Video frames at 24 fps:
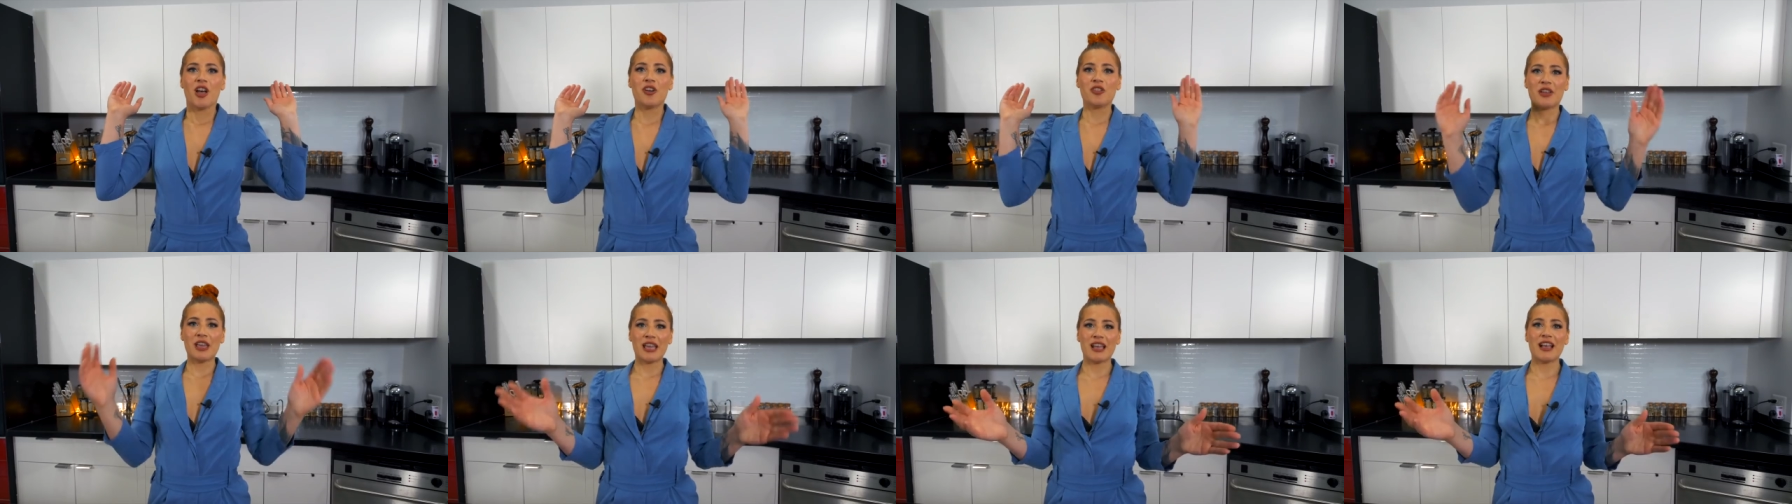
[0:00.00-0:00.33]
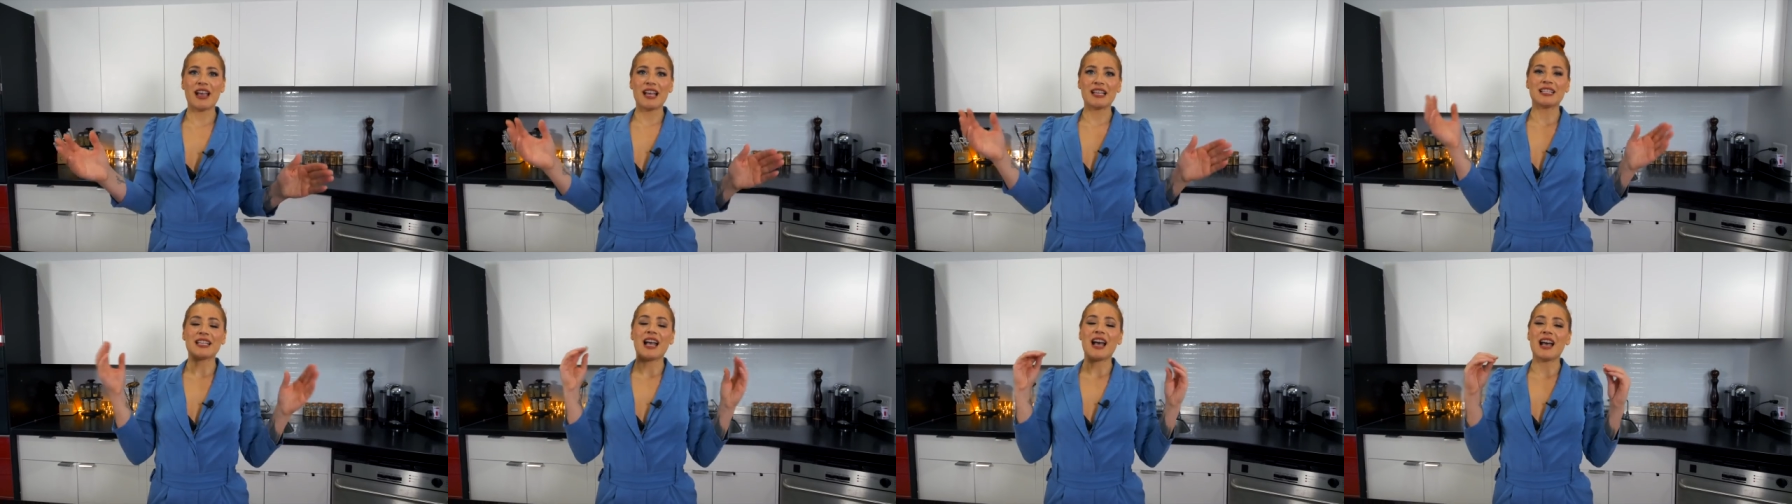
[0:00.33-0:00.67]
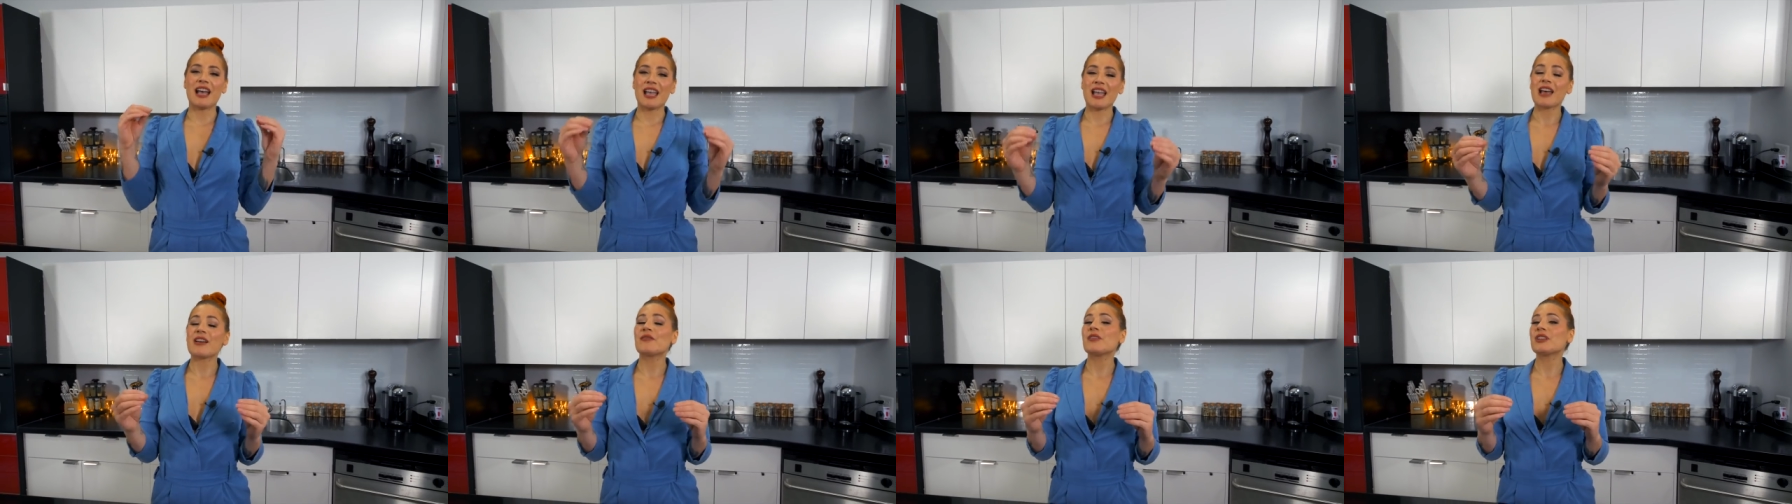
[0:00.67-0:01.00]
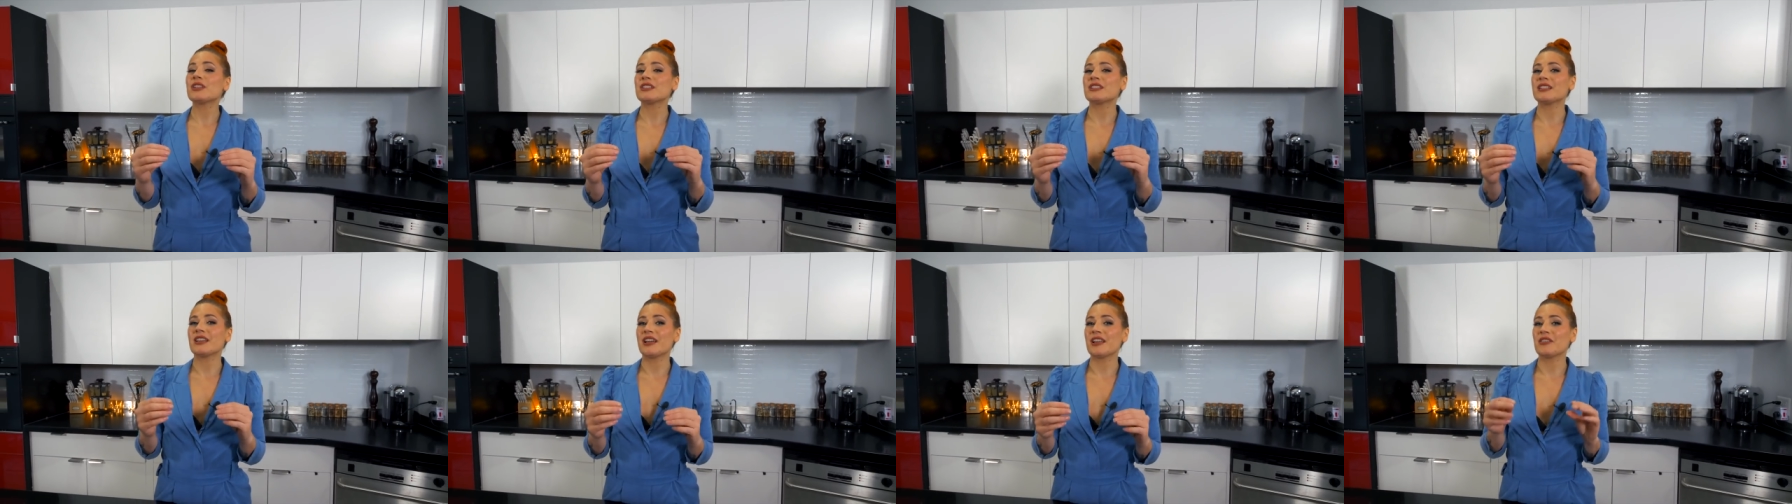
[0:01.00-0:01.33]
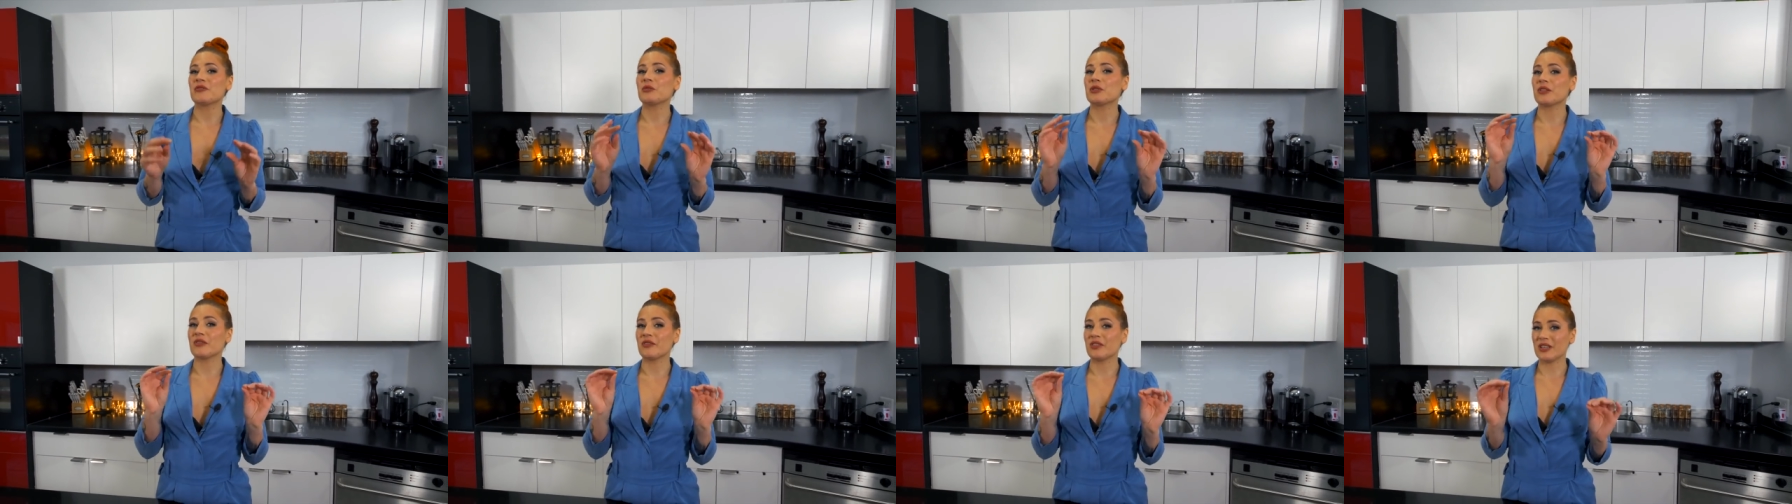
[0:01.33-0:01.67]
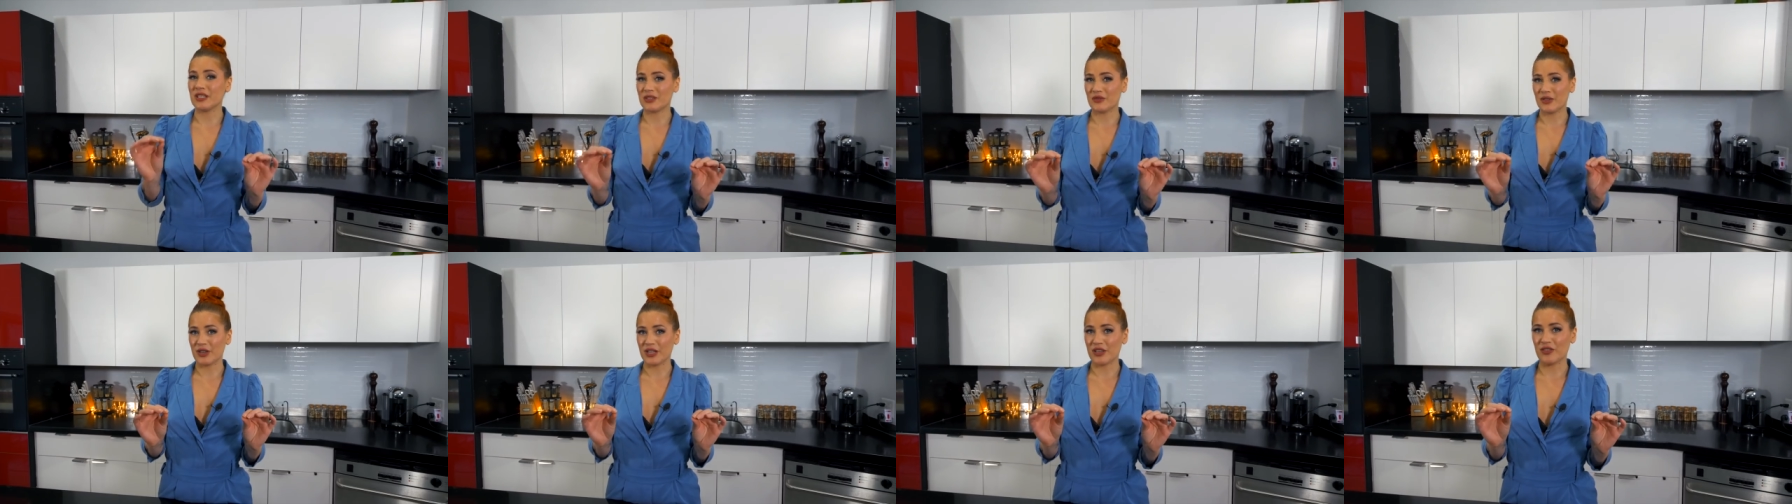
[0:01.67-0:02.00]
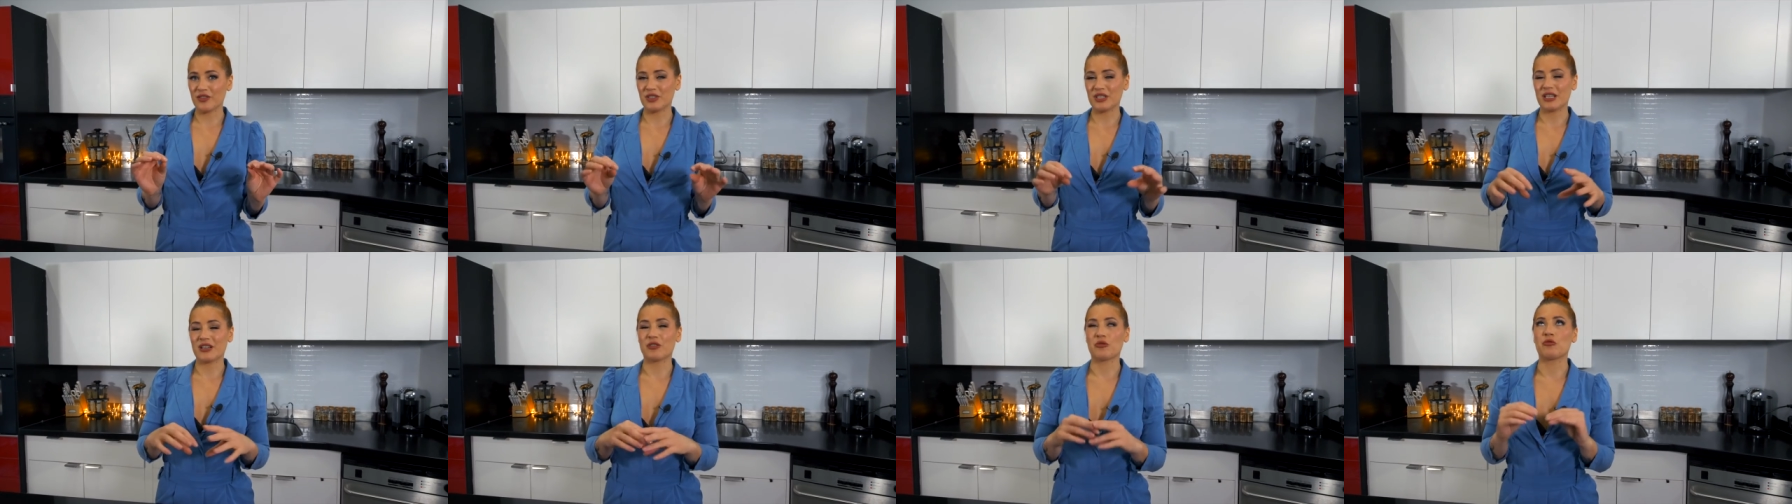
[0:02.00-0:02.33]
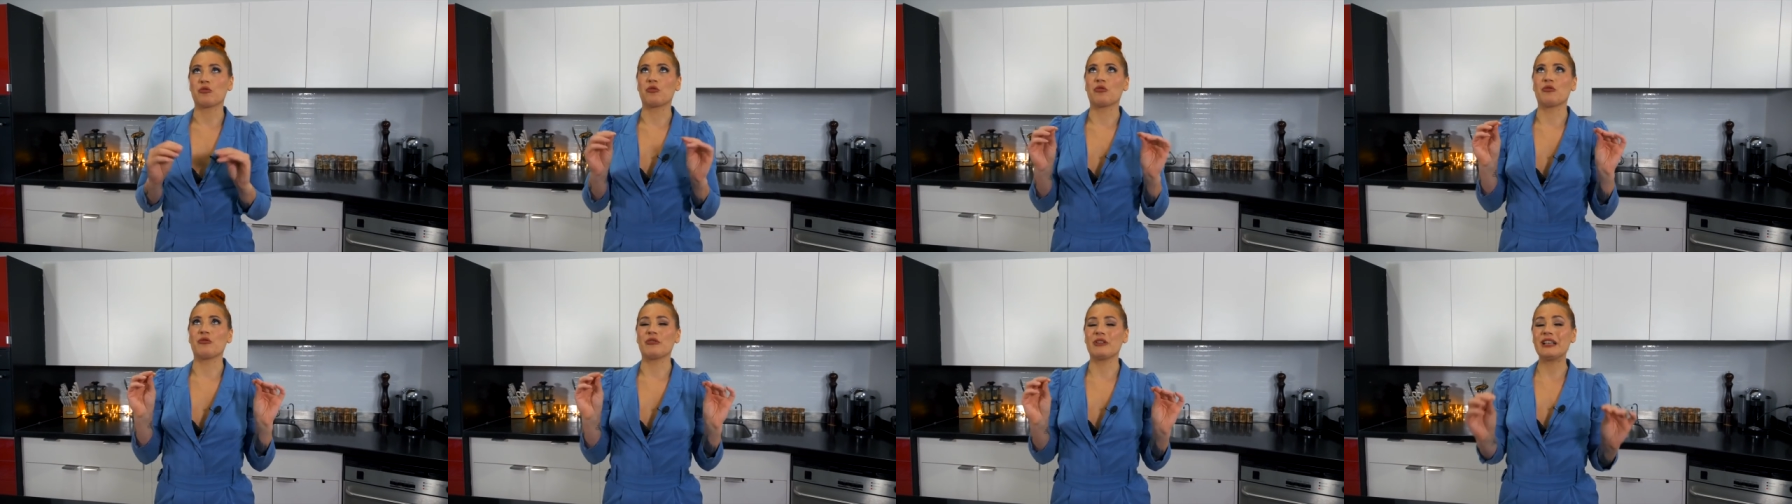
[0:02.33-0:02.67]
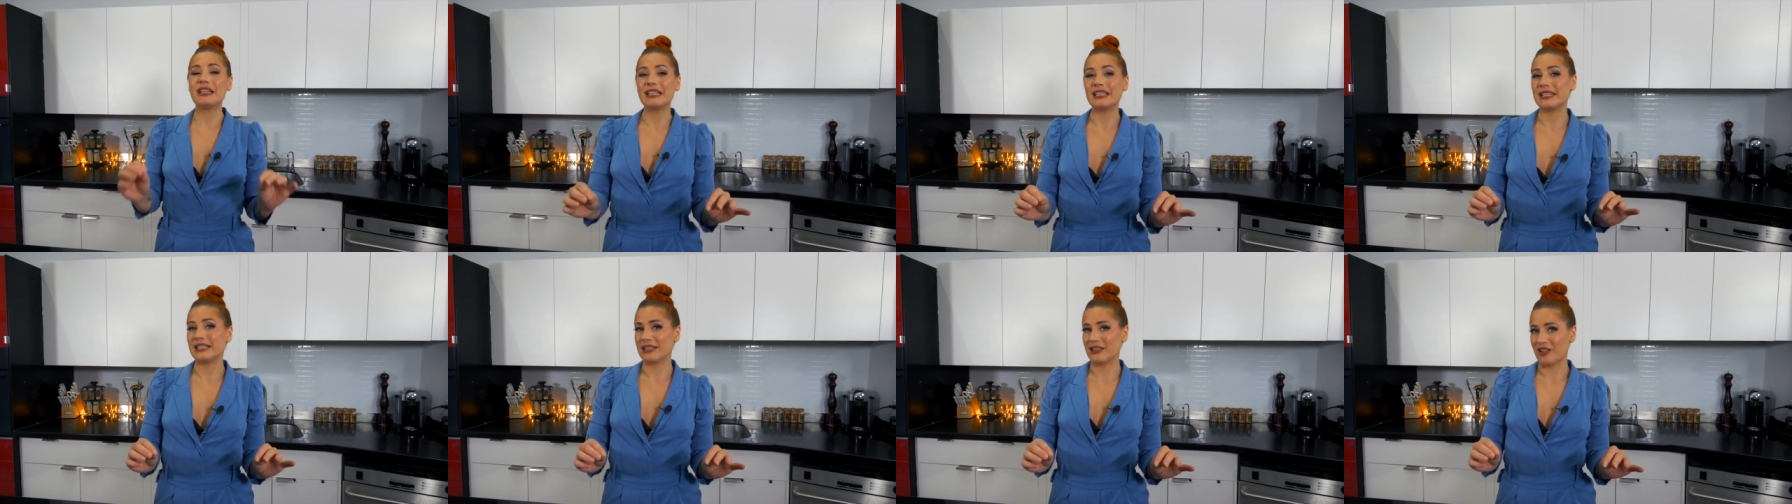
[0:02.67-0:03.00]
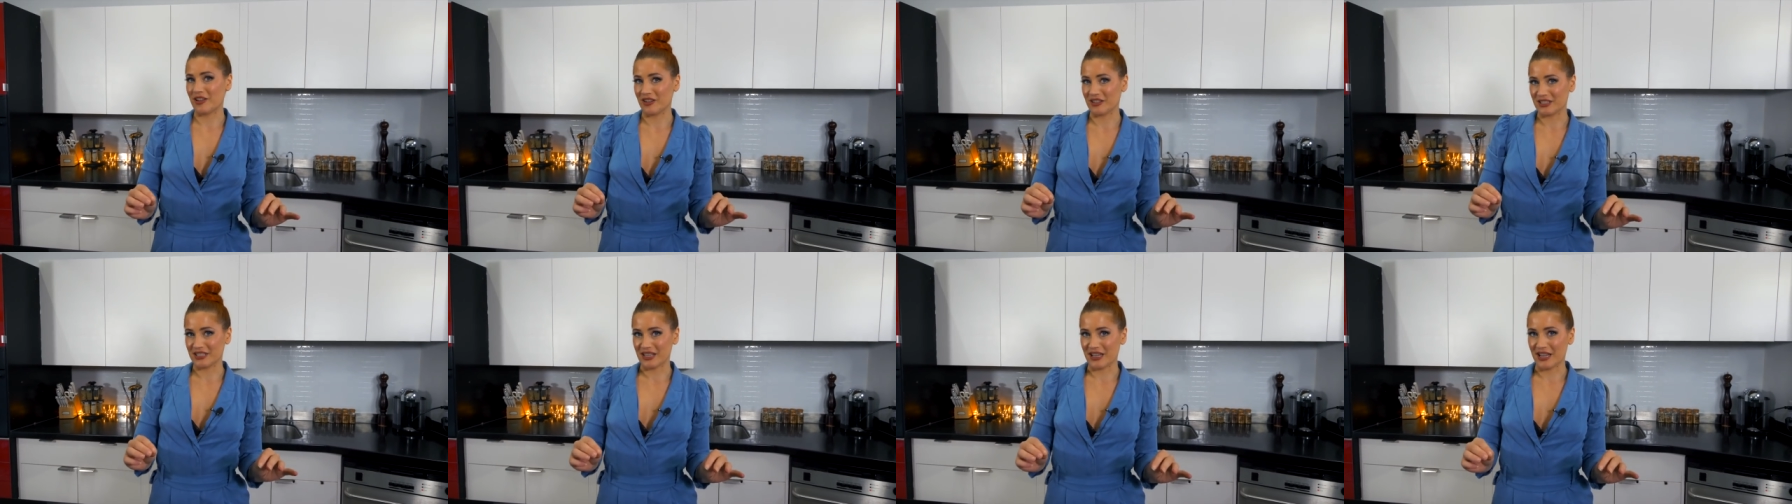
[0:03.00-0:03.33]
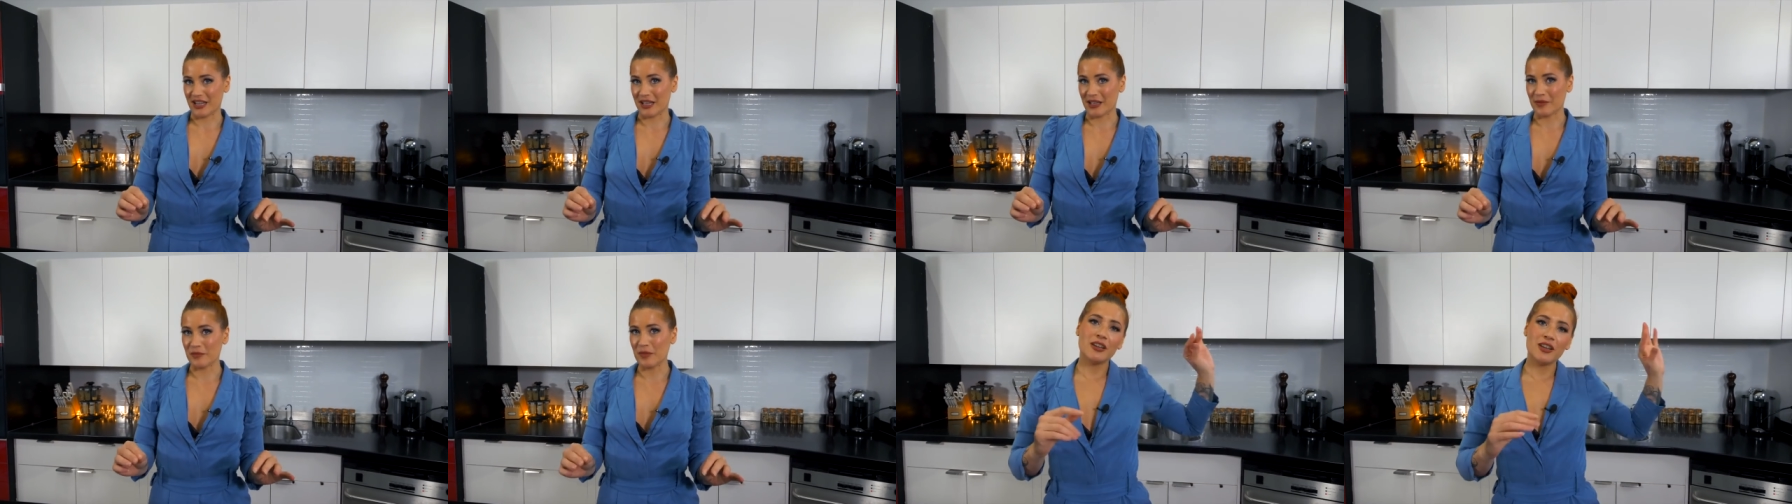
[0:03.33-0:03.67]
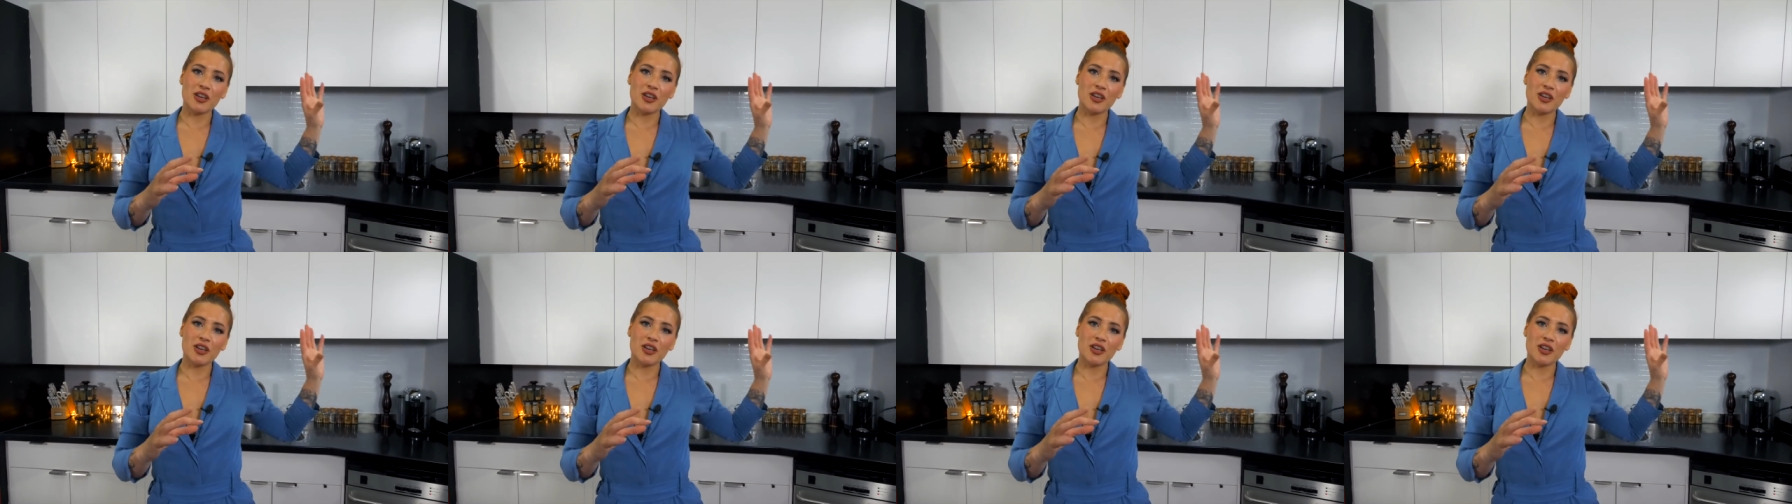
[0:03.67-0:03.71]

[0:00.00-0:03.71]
Okay guys, I haven't done one of these videos in a really long time.